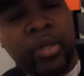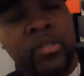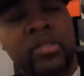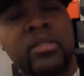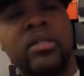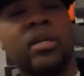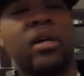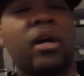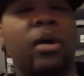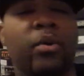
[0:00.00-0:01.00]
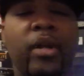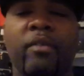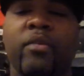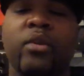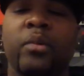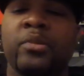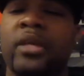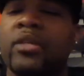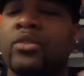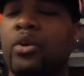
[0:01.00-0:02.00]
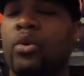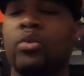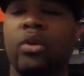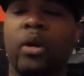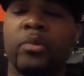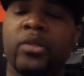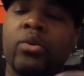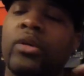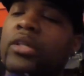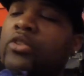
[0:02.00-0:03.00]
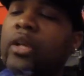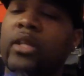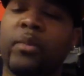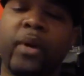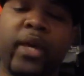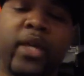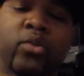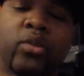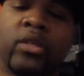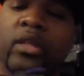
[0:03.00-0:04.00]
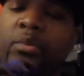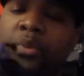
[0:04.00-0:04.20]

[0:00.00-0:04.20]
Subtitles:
boys or whatever, you know what I'm saying? So, I'm still gonna try to get my hands on another